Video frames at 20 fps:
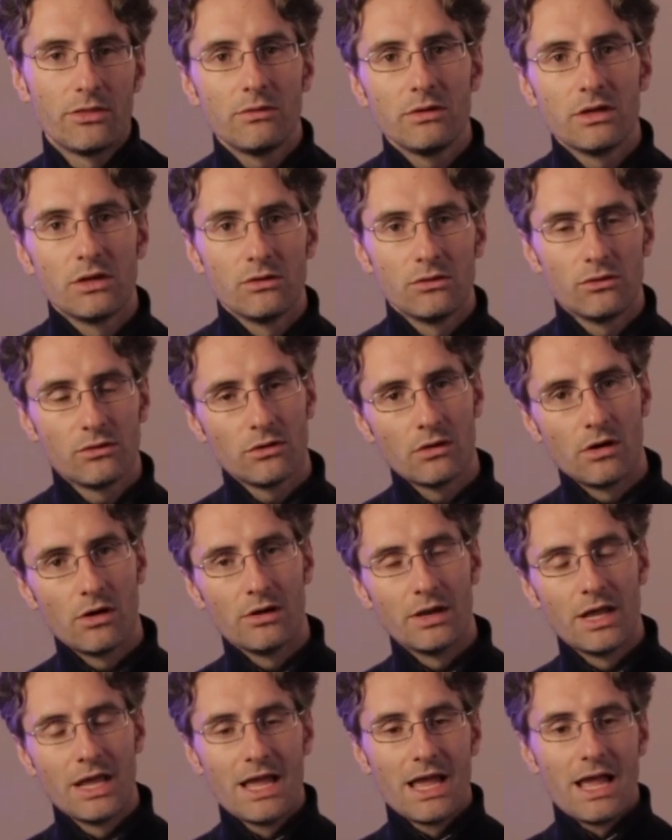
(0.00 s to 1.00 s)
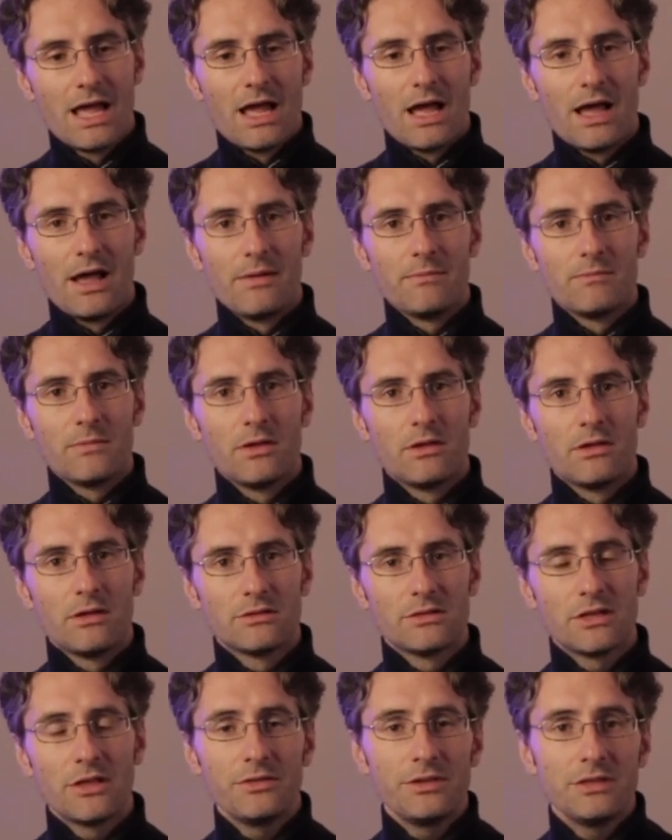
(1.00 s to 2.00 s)
three and so on um,
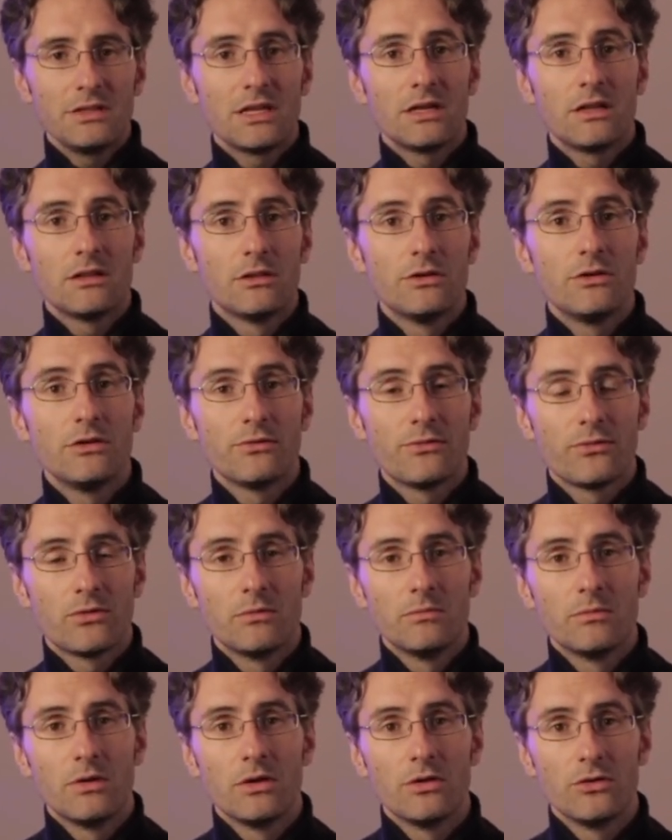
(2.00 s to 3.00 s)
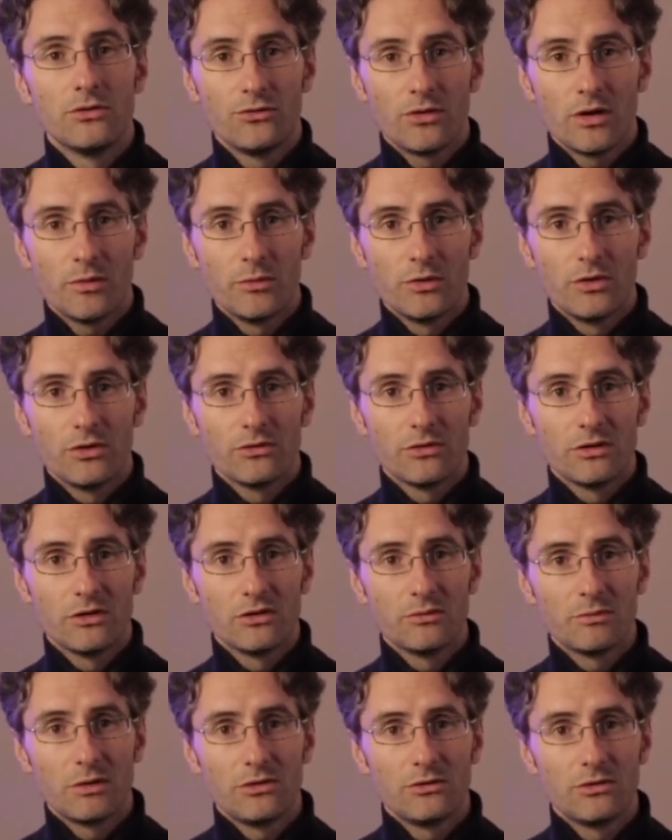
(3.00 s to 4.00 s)
something that I learned from drummers and
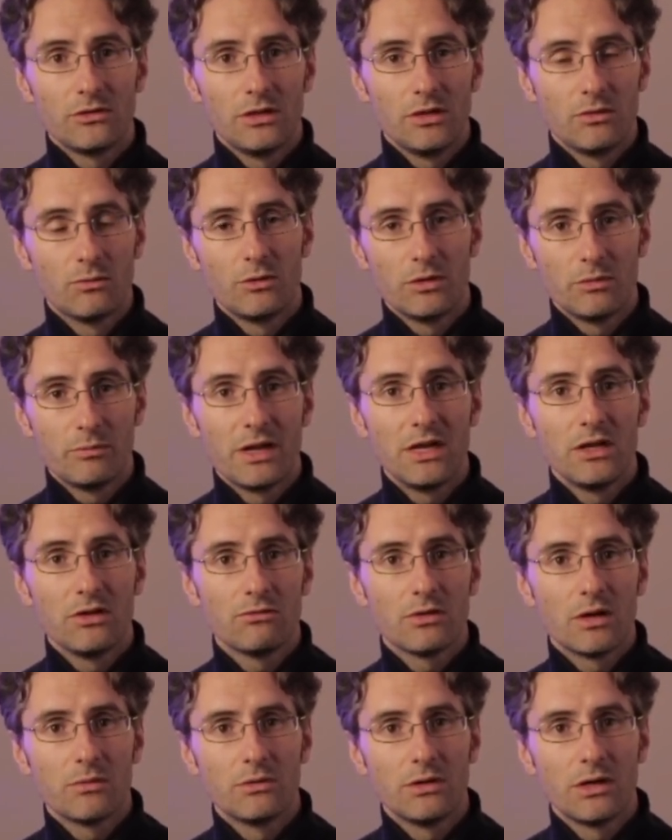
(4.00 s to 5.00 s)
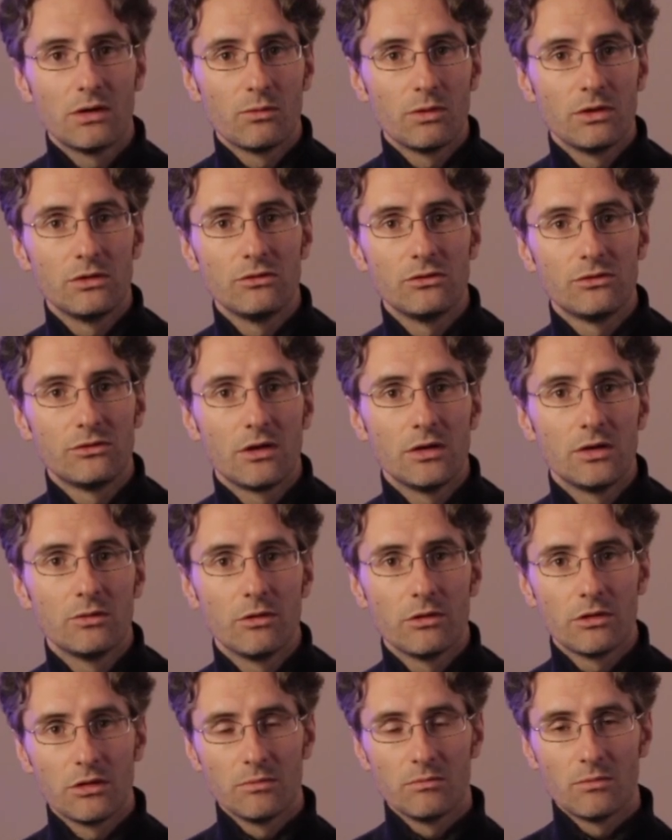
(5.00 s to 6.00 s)
especially with Benny Greb when I went to study
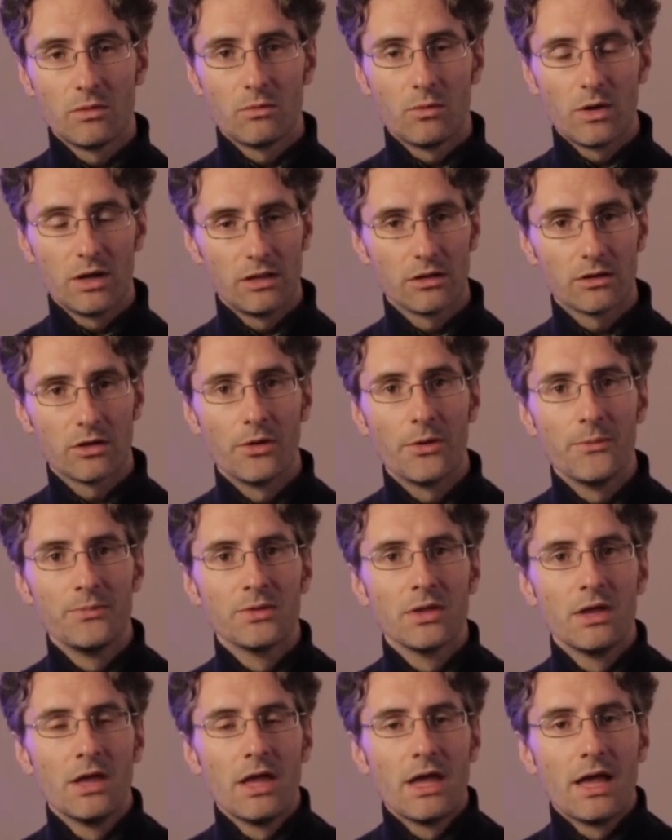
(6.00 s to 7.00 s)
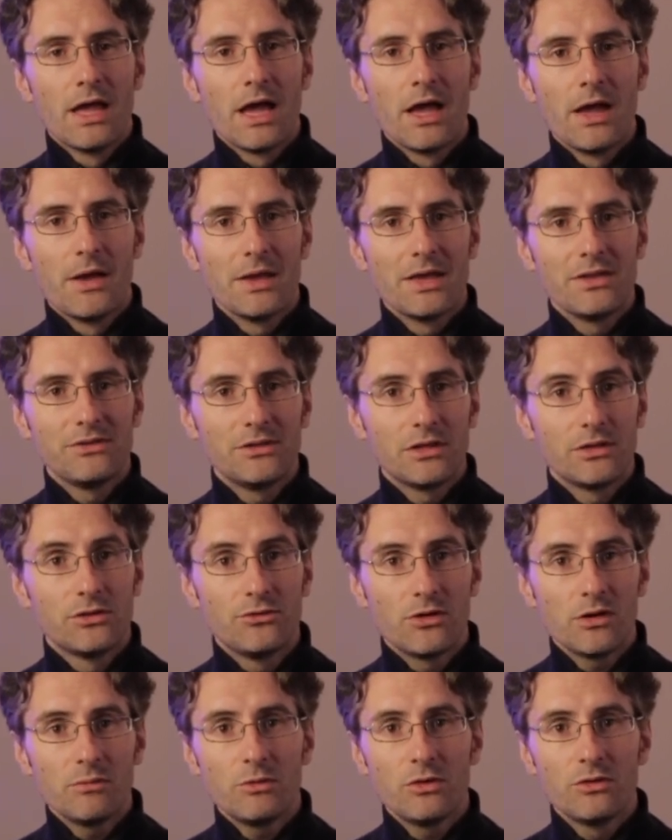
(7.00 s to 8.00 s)
with him a while ago uh, is that
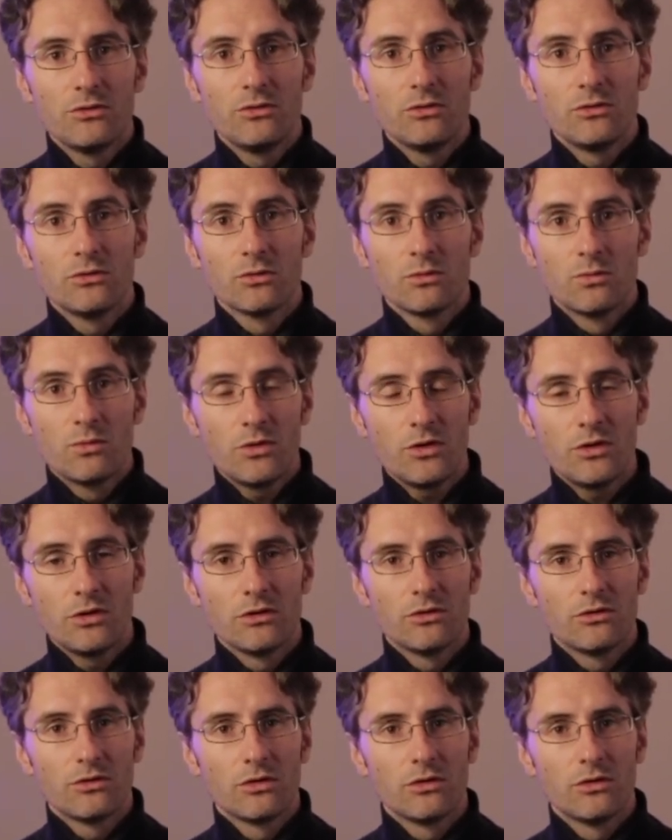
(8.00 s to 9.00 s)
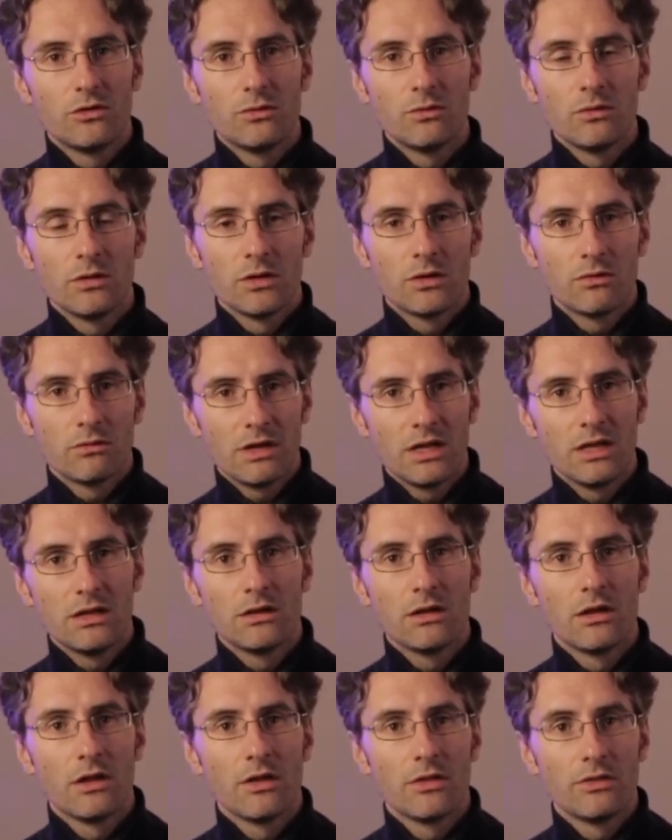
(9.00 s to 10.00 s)
drummers use words to
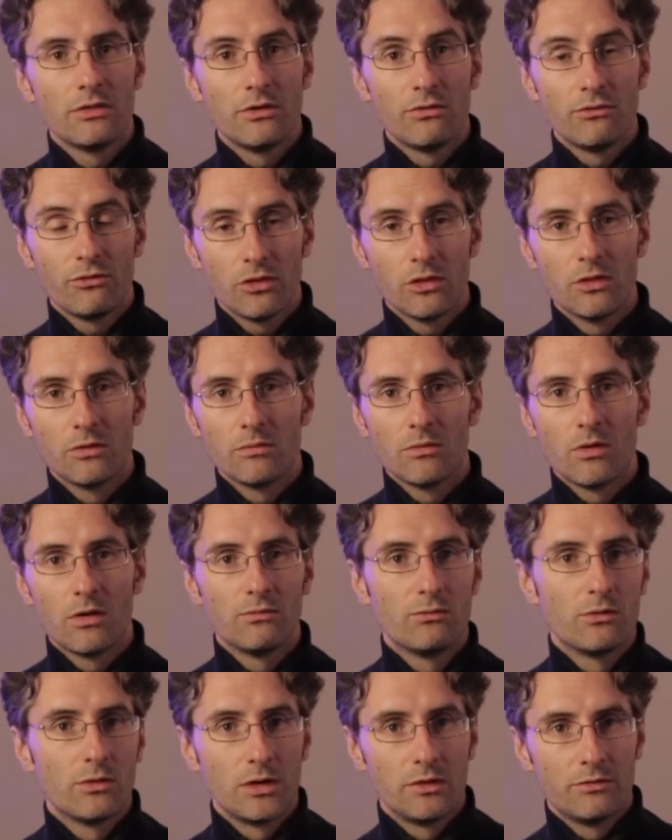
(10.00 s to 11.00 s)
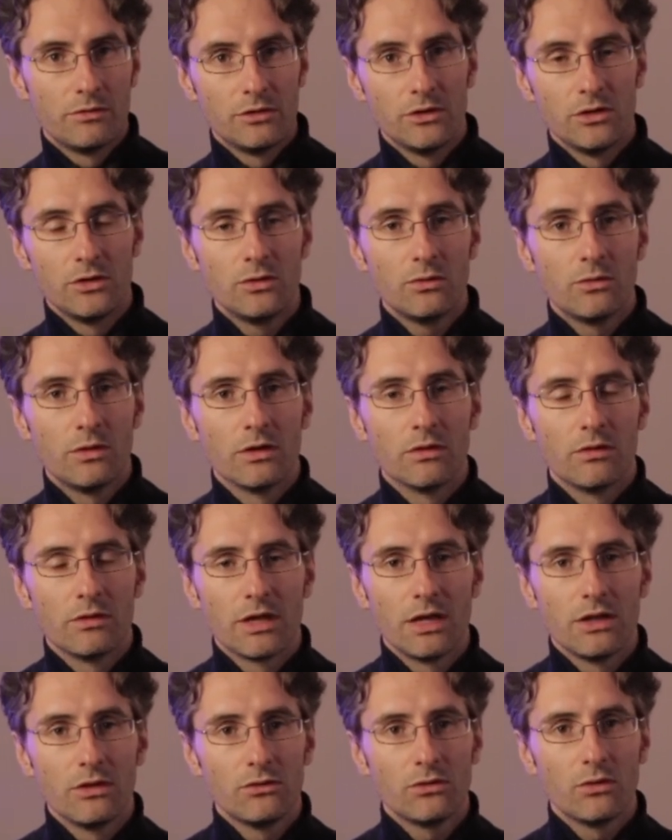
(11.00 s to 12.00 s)
ingrain the rhythm of whatever they're doing
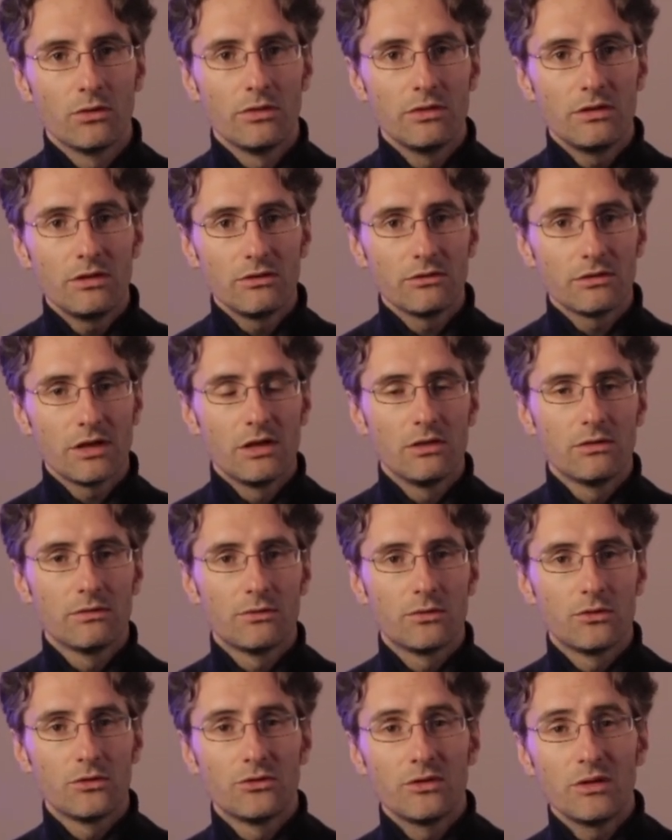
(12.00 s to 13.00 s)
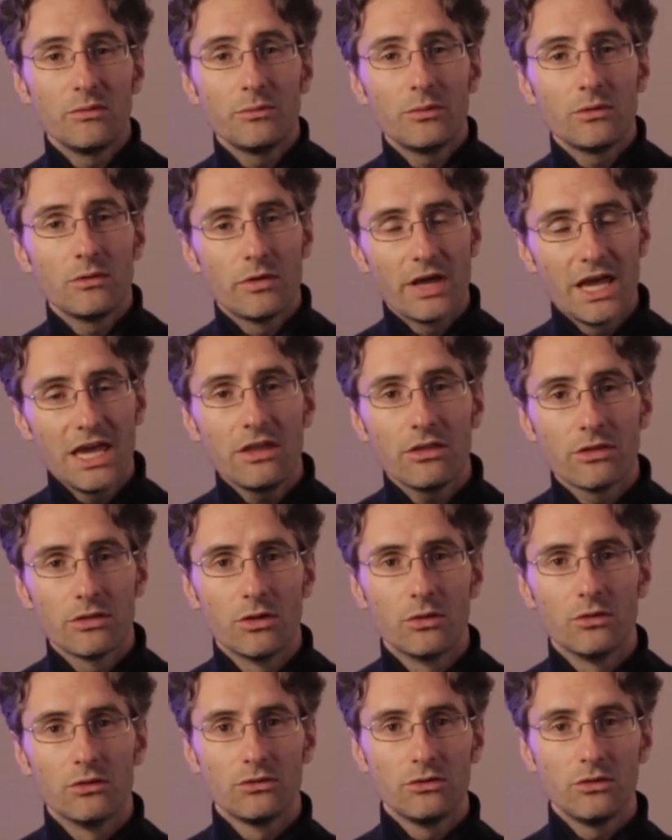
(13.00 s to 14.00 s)
okay so in this case for simple eighth
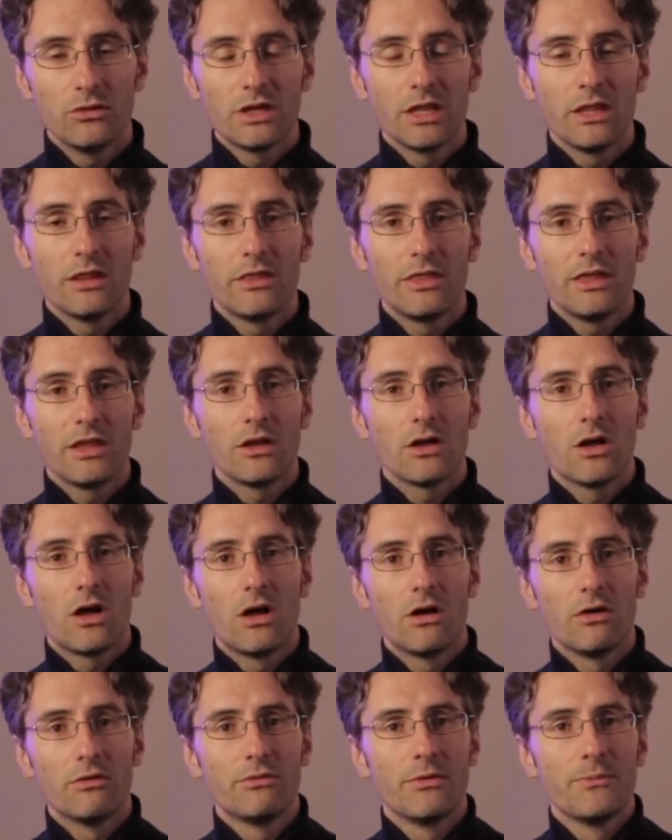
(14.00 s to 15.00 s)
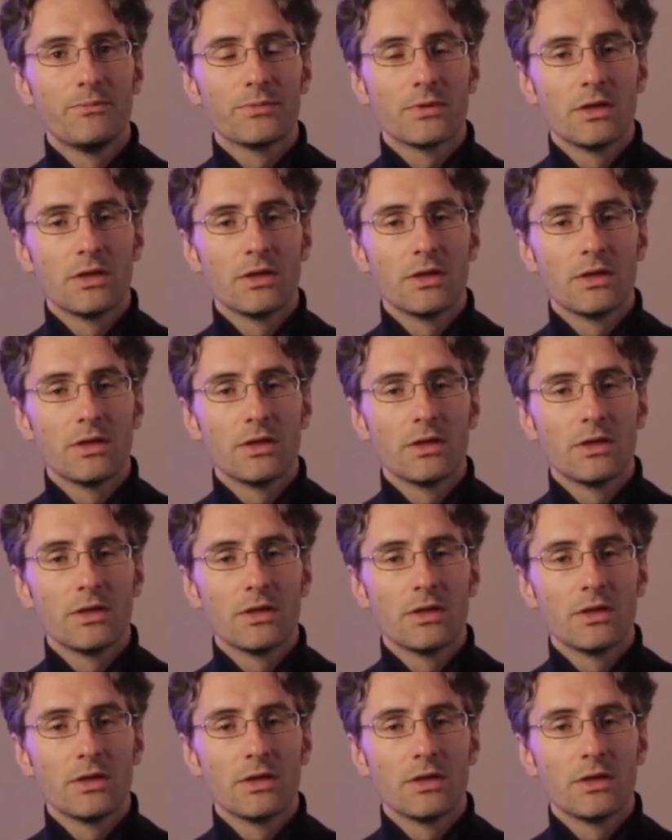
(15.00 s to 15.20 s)
notes you can think of